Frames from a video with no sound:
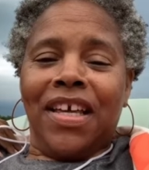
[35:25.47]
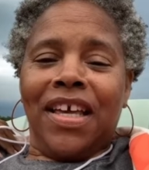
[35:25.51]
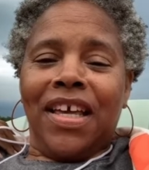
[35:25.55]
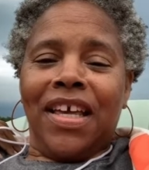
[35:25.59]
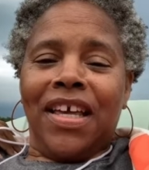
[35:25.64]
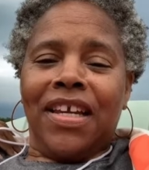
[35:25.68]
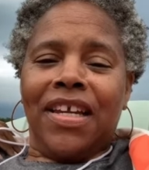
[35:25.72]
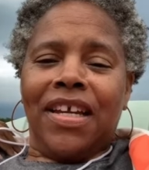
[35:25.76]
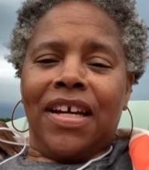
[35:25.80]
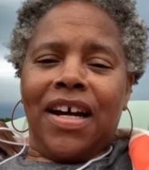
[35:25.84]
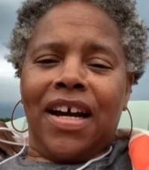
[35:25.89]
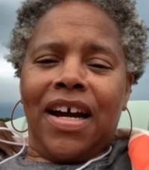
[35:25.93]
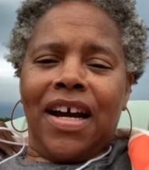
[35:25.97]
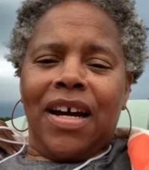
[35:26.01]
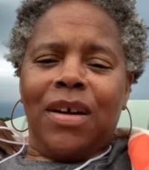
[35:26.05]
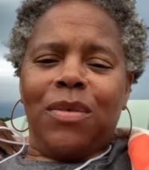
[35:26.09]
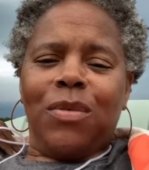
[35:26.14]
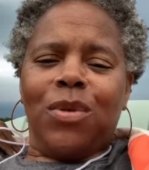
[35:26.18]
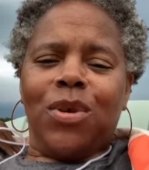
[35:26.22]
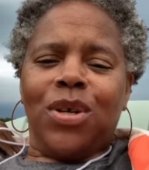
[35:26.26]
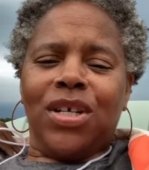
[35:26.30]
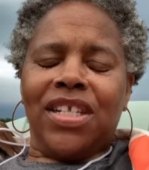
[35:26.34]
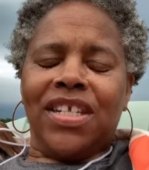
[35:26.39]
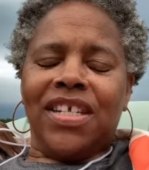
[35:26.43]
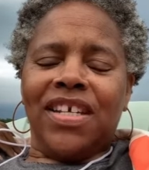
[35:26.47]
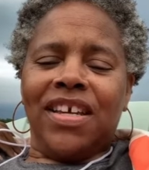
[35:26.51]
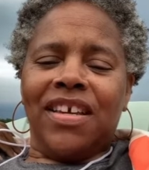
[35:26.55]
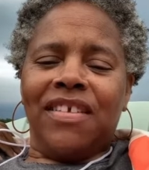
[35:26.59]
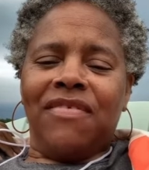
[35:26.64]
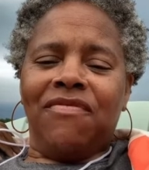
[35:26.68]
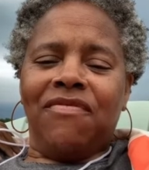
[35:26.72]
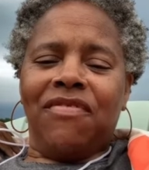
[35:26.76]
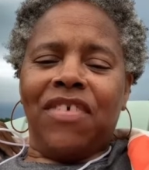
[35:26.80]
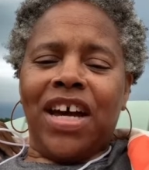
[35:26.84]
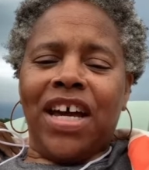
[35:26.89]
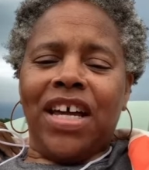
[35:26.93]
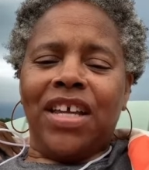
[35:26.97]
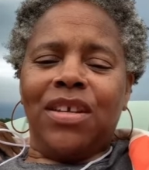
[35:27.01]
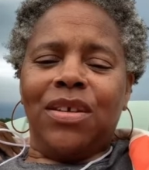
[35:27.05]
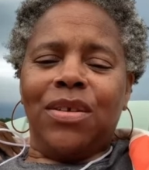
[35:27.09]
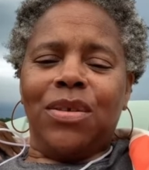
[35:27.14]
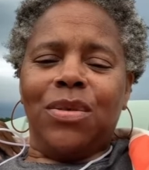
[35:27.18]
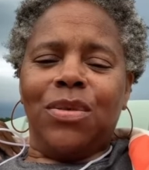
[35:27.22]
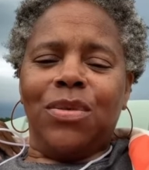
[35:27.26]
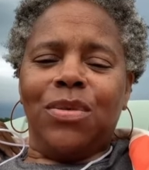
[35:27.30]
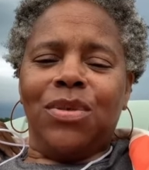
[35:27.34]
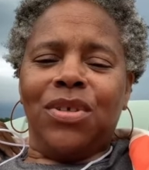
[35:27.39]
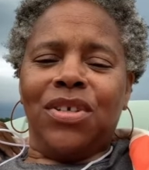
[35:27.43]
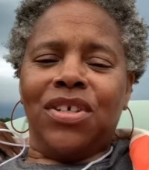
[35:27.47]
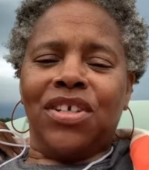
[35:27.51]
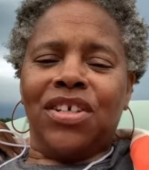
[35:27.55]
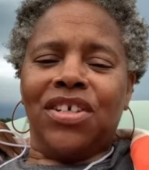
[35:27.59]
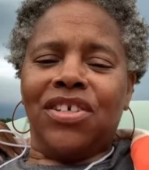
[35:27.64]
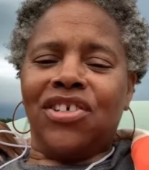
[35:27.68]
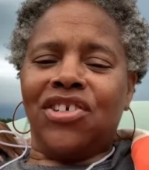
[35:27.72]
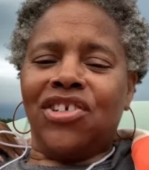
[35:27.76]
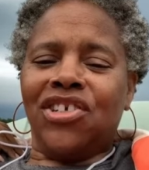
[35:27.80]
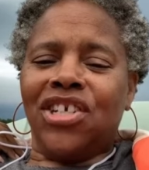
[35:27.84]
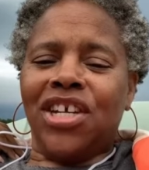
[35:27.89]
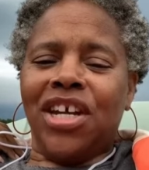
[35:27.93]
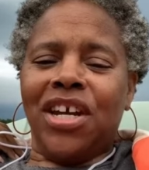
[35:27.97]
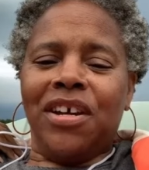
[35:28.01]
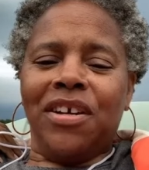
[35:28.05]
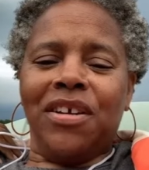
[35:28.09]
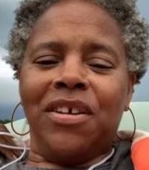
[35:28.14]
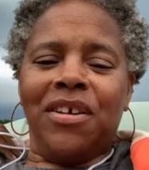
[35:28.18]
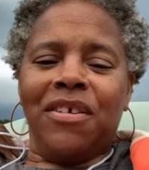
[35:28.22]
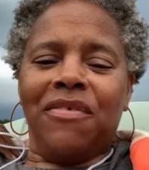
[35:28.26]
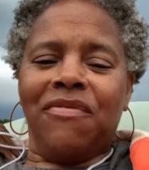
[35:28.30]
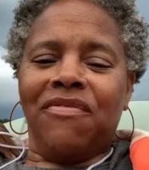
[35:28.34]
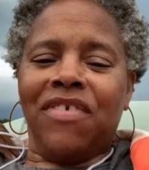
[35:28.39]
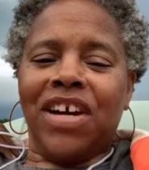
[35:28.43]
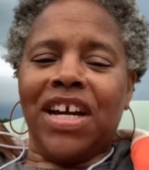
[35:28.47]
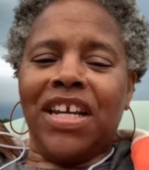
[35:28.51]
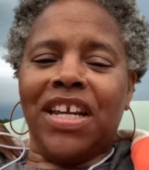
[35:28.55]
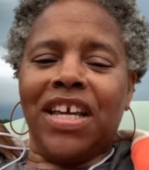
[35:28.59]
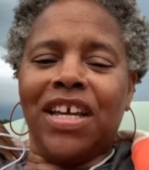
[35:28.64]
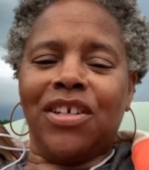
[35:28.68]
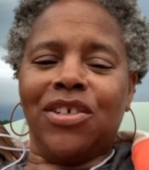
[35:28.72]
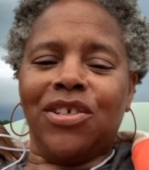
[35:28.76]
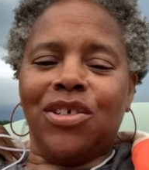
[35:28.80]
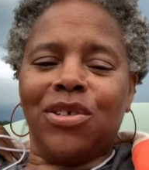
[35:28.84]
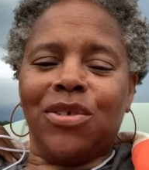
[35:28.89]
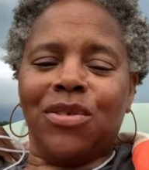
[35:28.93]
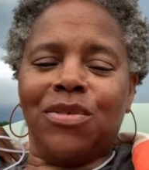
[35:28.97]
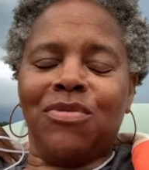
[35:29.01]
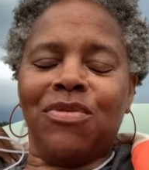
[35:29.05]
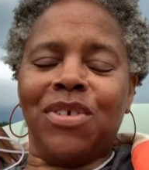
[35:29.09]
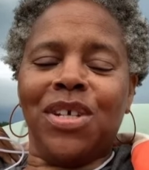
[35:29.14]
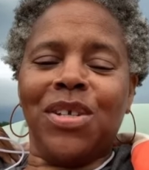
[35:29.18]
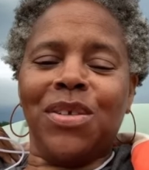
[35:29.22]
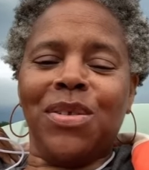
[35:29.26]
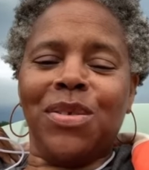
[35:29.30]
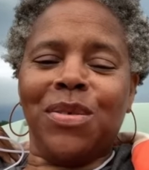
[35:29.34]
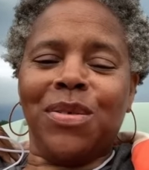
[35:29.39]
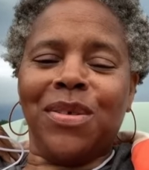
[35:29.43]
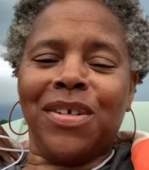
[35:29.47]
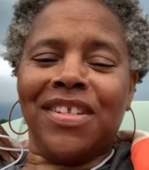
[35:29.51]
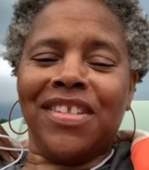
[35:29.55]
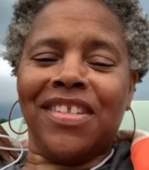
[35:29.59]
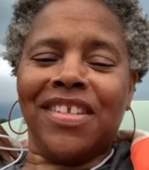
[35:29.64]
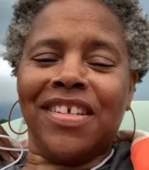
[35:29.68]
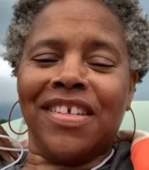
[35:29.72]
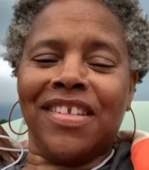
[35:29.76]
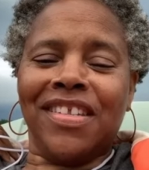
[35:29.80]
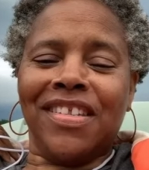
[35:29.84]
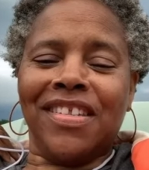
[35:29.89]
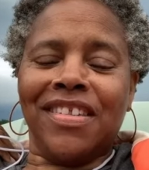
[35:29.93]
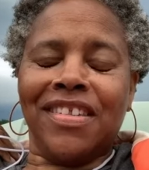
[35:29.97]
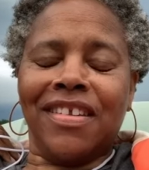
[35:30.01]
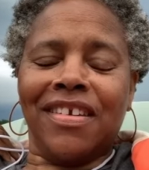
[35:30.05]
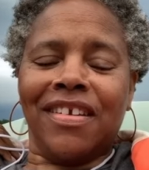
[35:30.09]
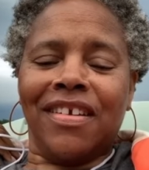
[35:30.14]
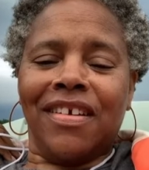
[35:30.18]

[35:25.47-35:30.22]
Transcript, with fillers: And I want to invite you to share your financial resources.